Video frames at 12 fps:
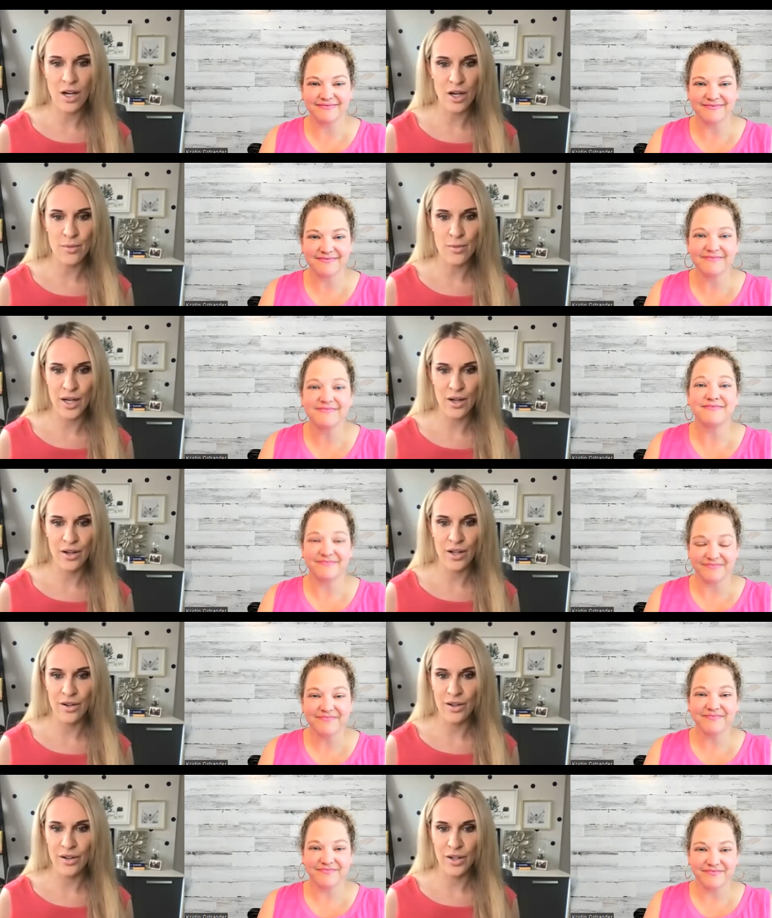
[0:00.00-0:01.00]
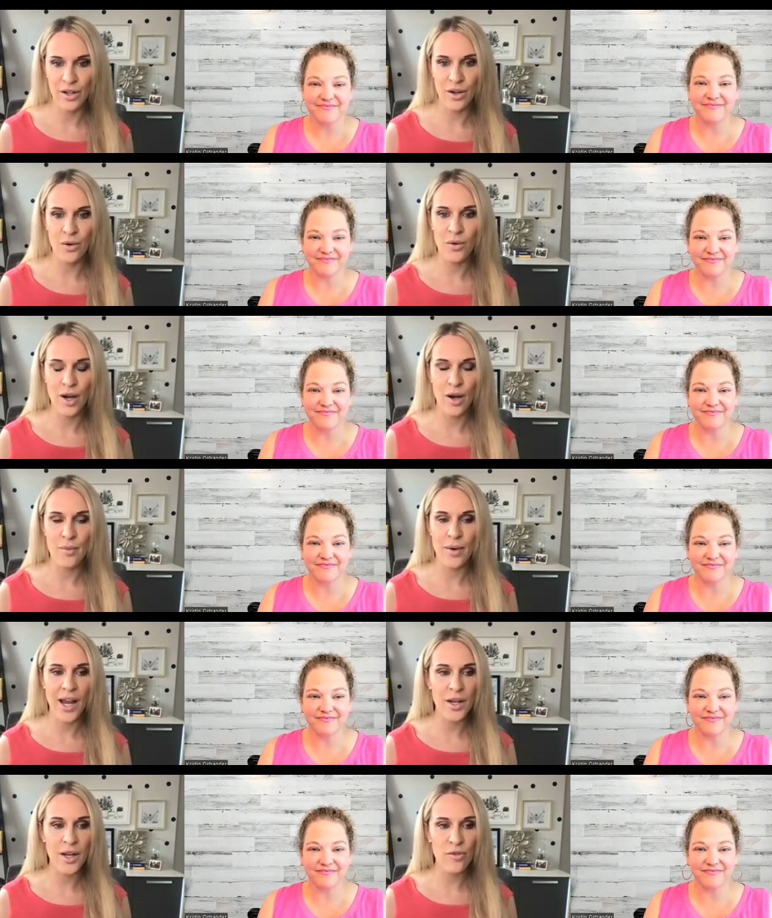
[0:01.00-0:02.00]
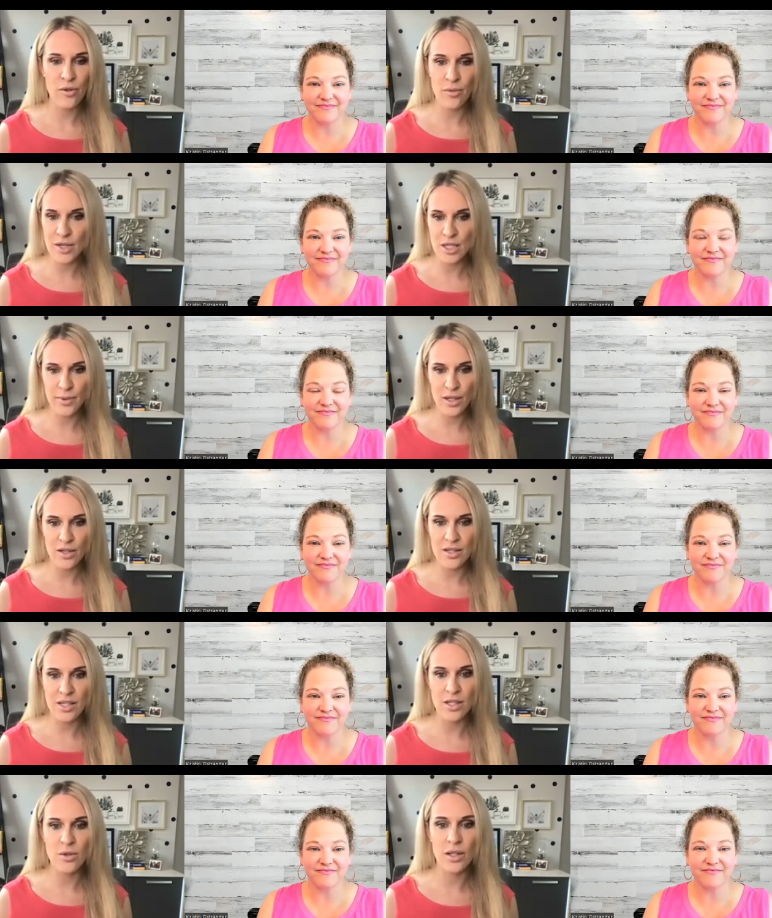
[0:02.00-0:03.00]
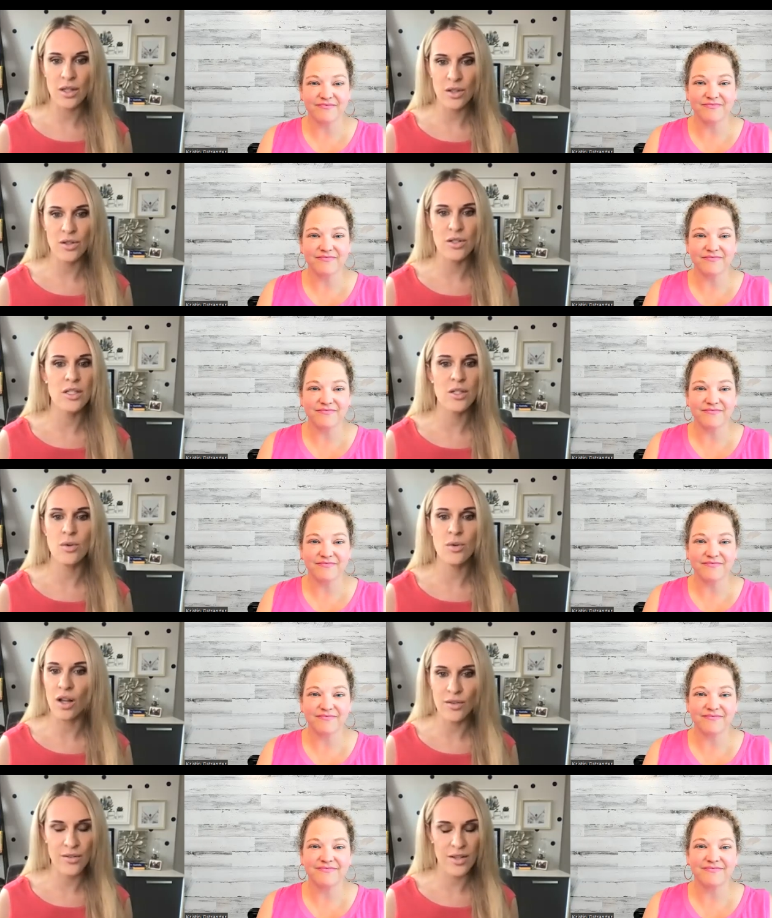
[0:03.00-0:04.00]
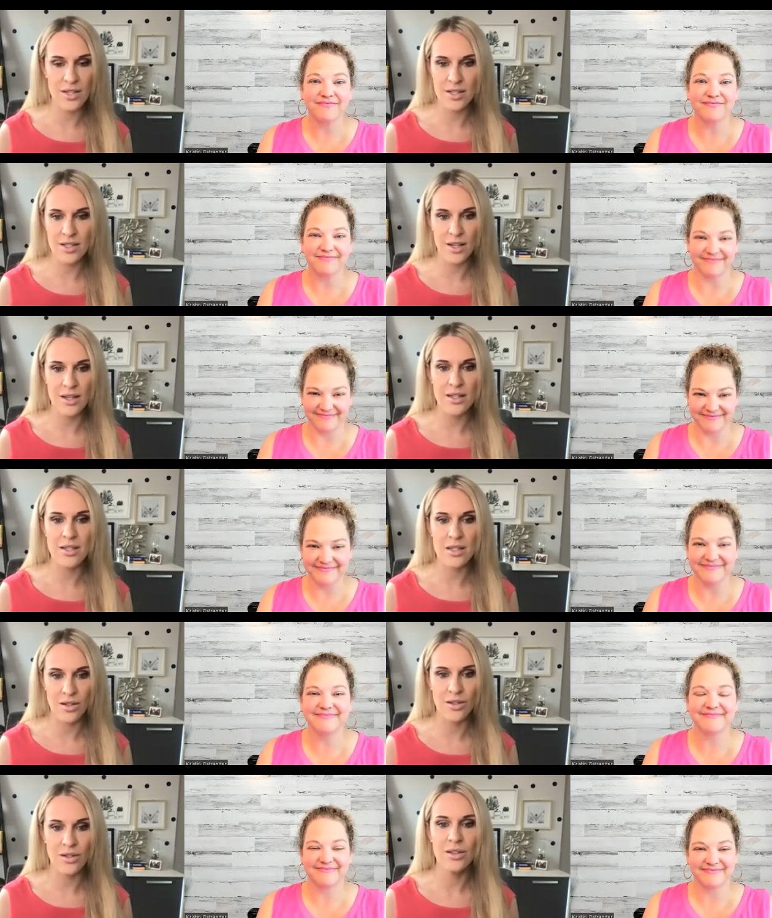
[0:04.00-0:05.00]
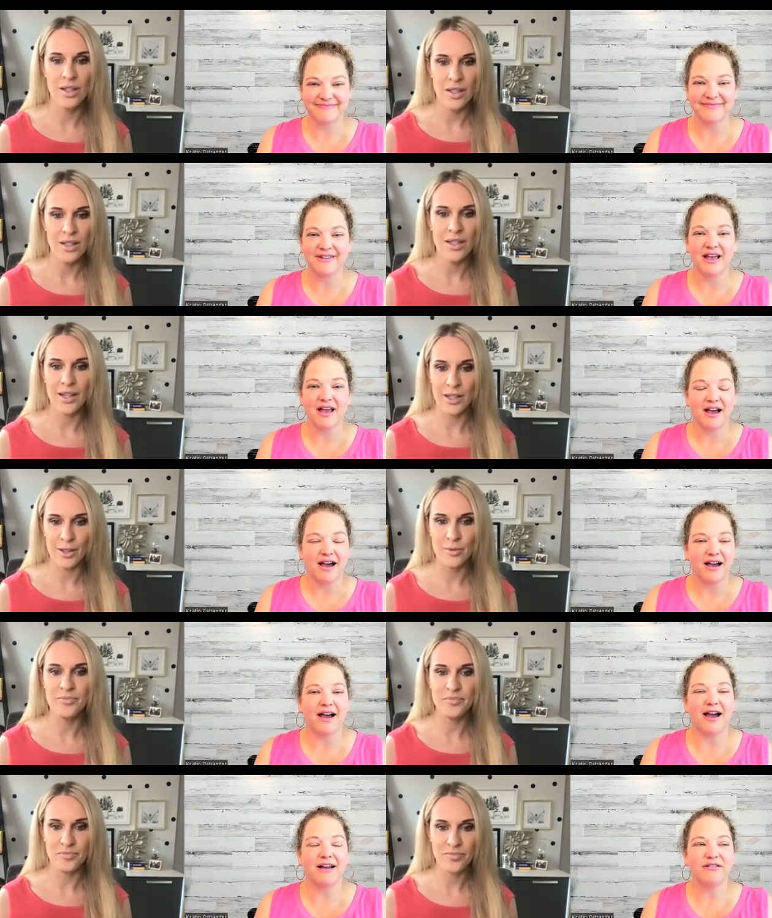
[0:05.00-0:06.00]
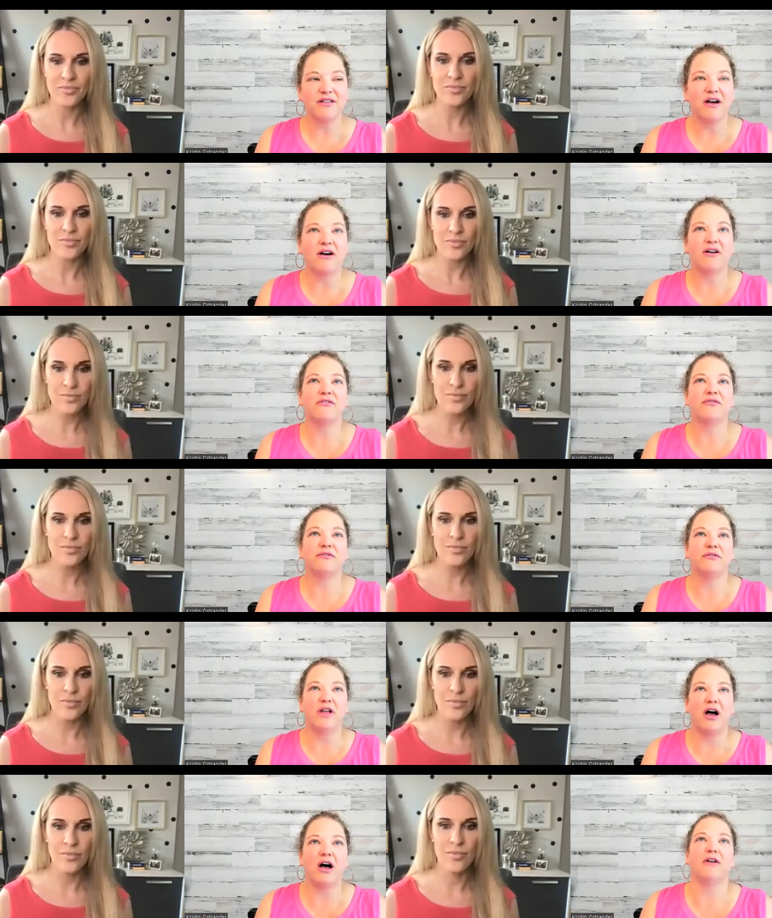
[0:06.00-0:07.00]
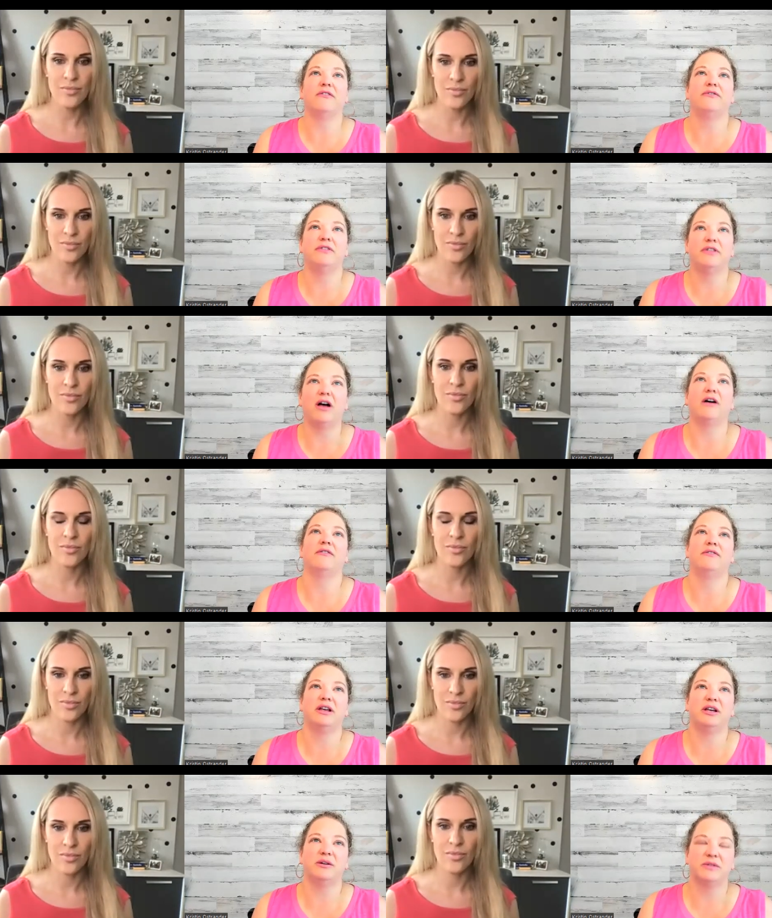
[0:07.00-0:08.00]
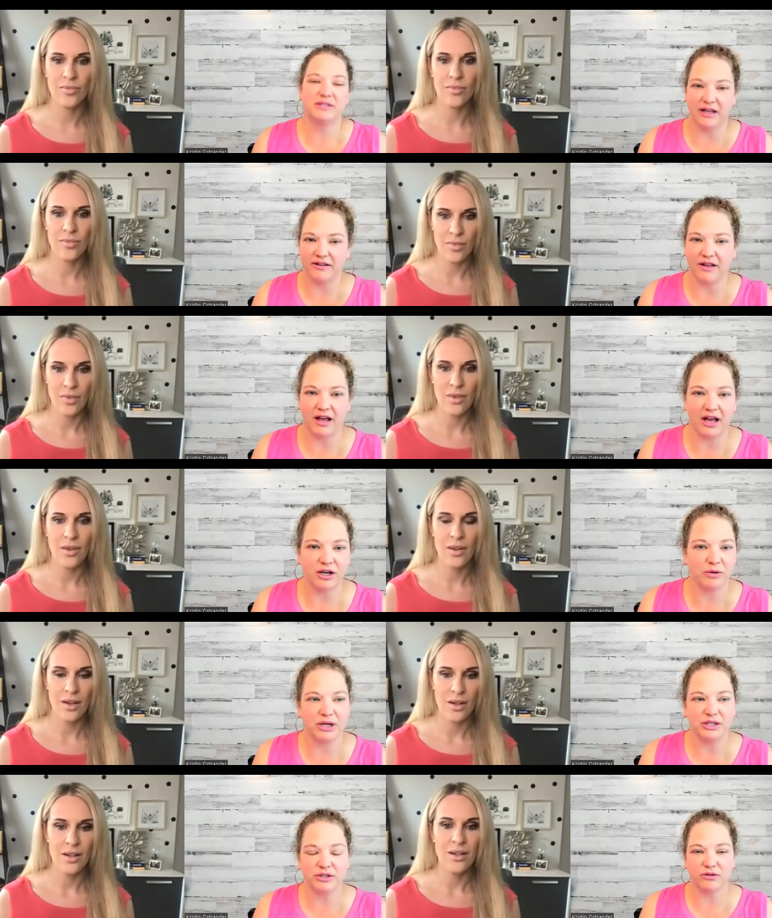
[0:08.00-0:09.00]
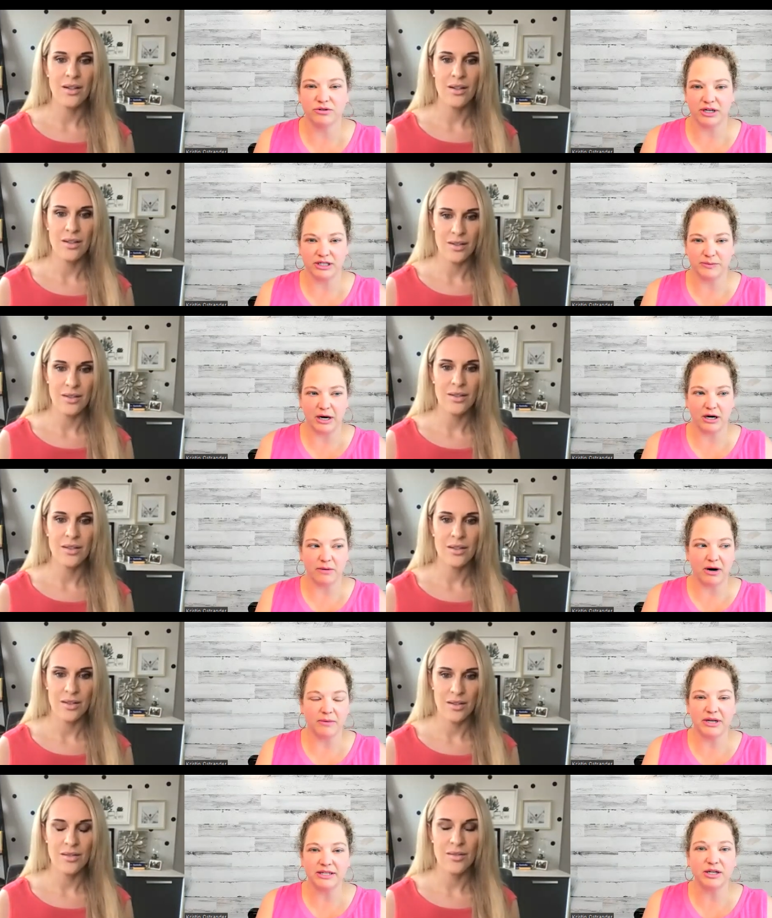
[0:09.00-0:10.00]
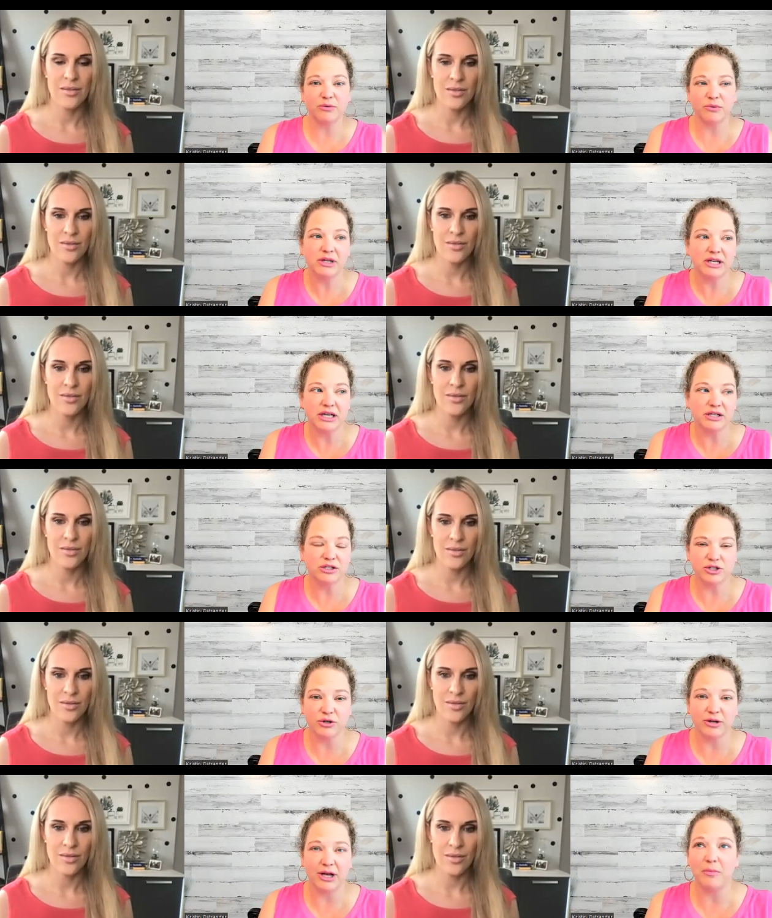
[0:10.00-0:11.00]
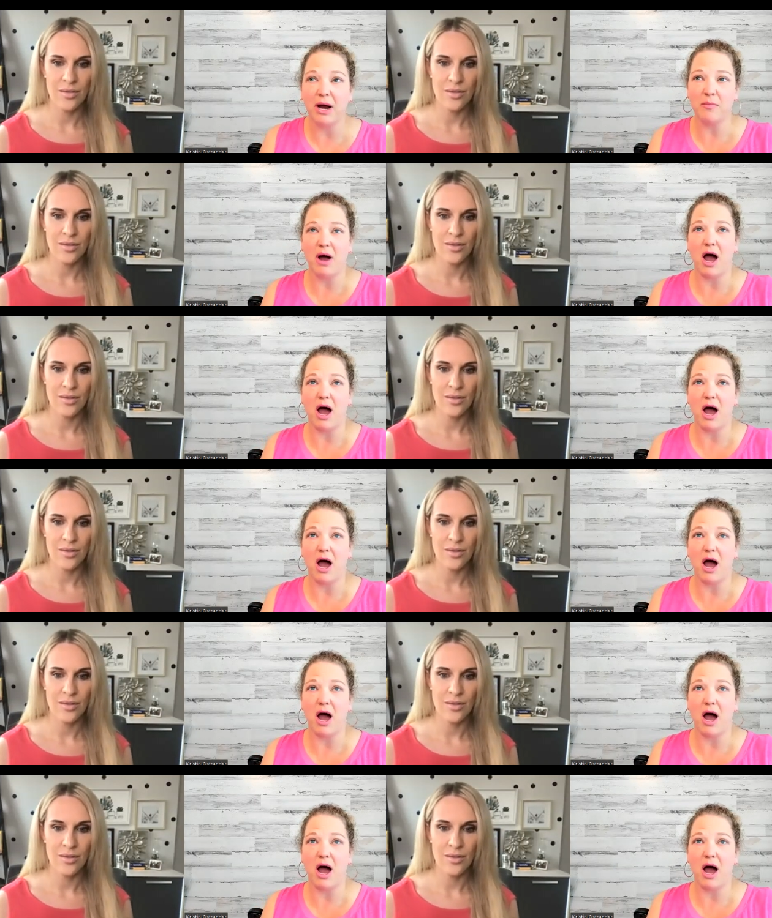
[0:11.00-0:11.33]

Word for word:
Speaker 1: not a barrier. You know, um, I know from experience that you can learn to do all of these things. So yeah.
Speaker 2: I love, love, love that you've said that and you're being so transparent about it because it really is true. Like my